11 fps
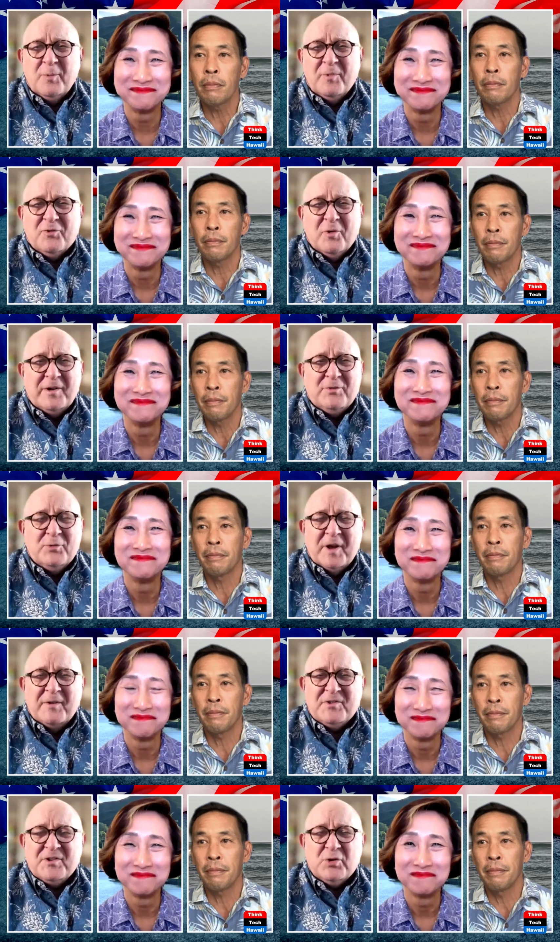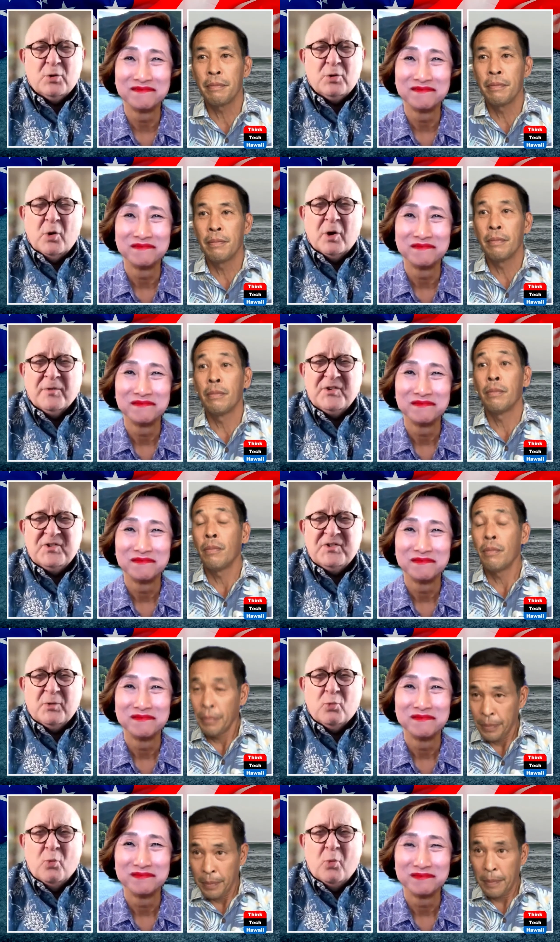Speaker 1: we've been trying to do that for so long this is
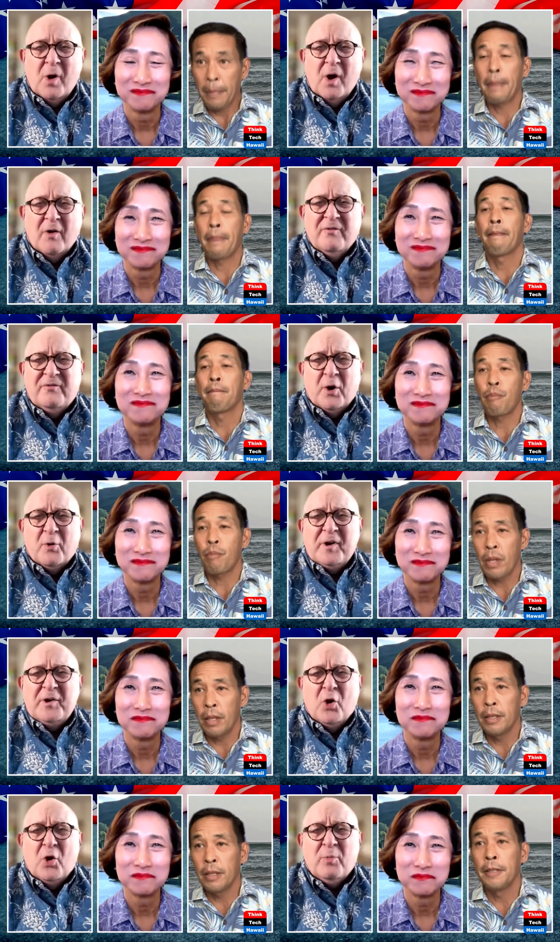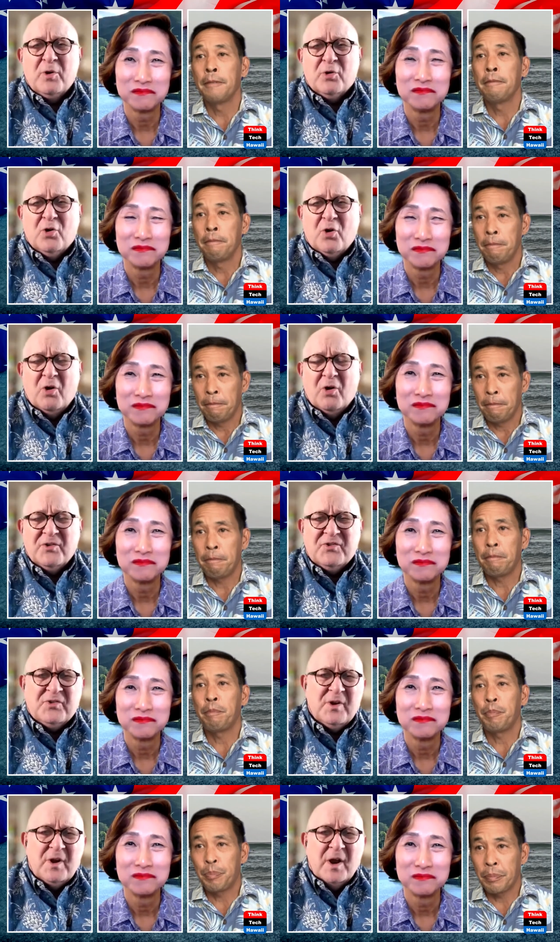a, a very noble cause
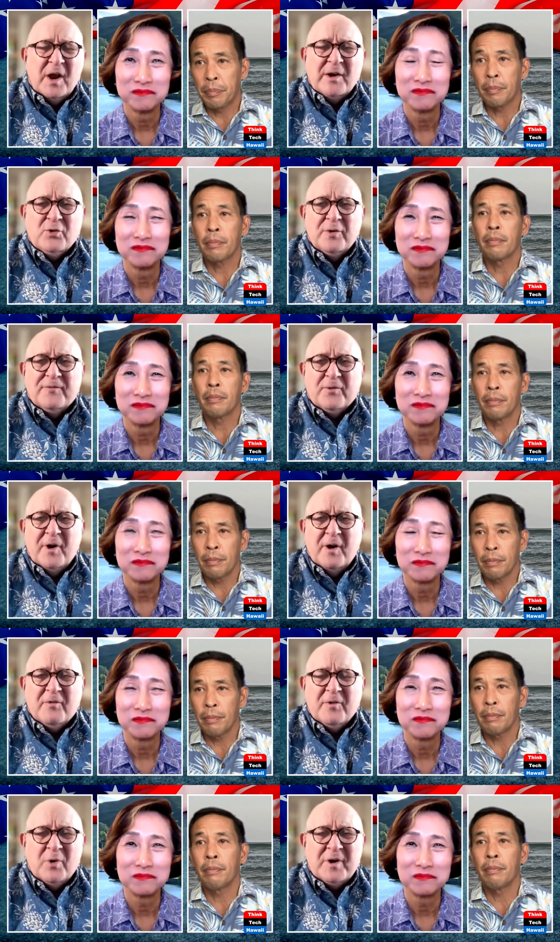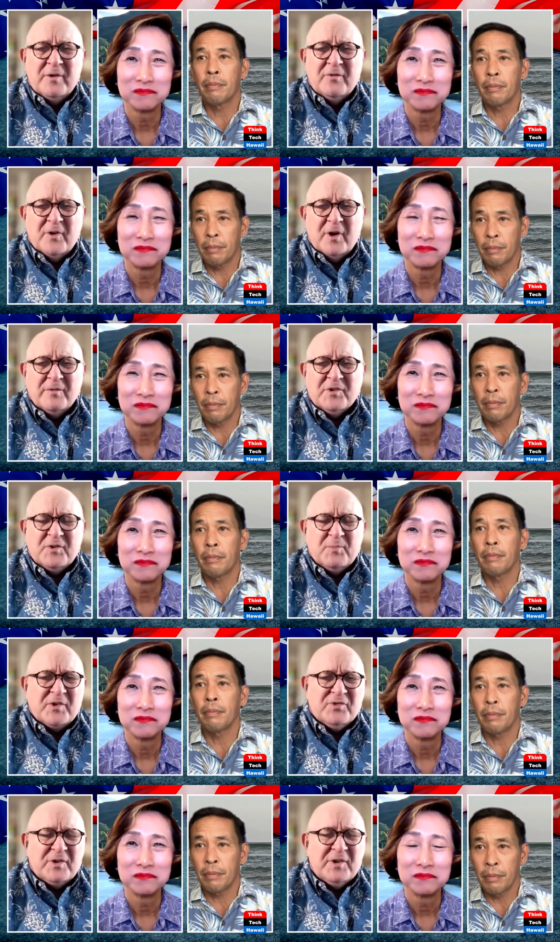and good for everyone involved
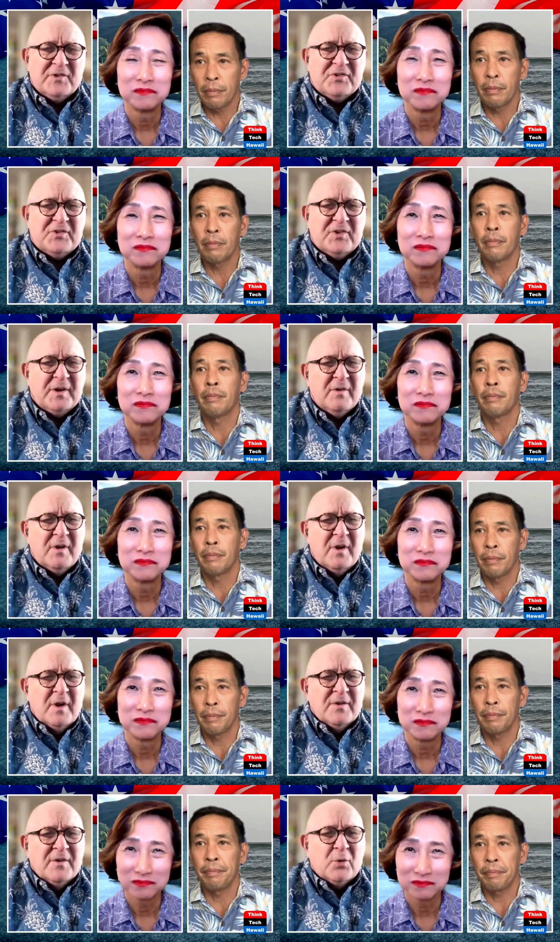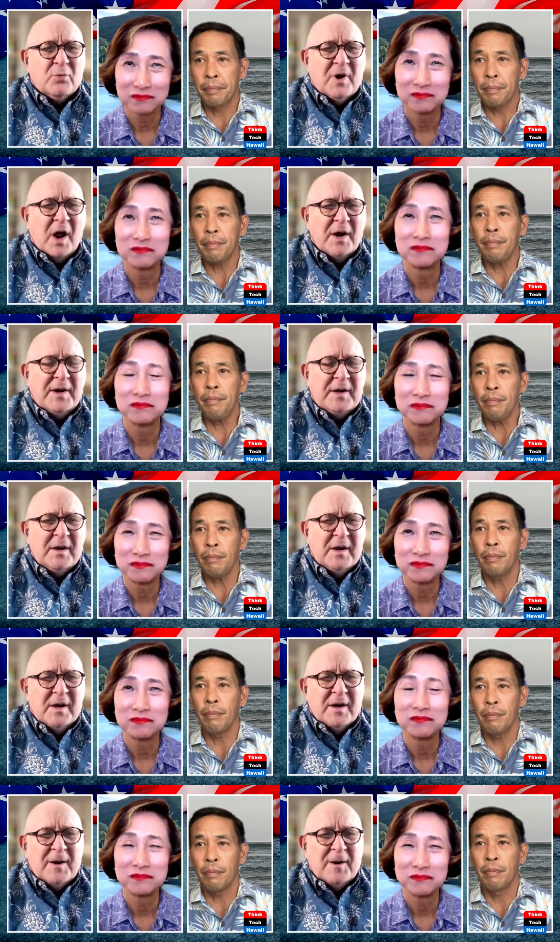especially the state so connie
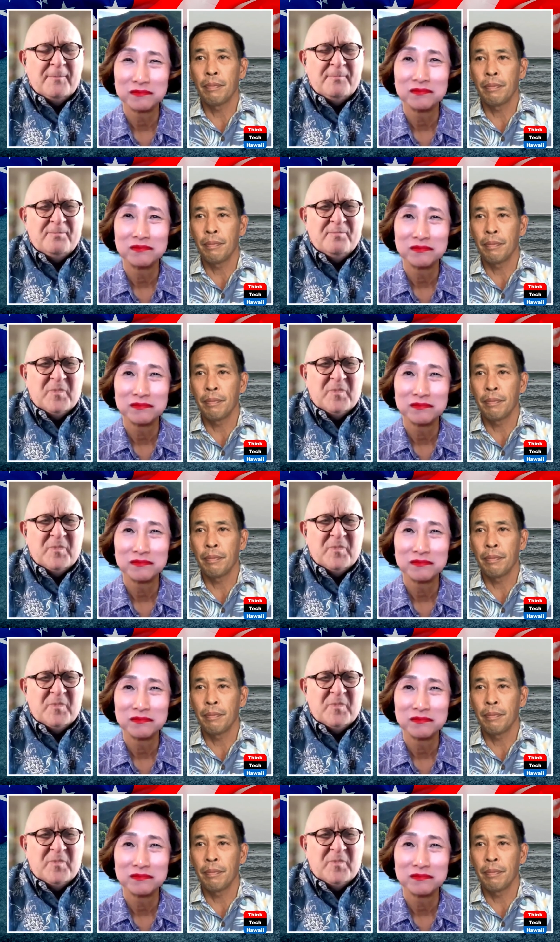um,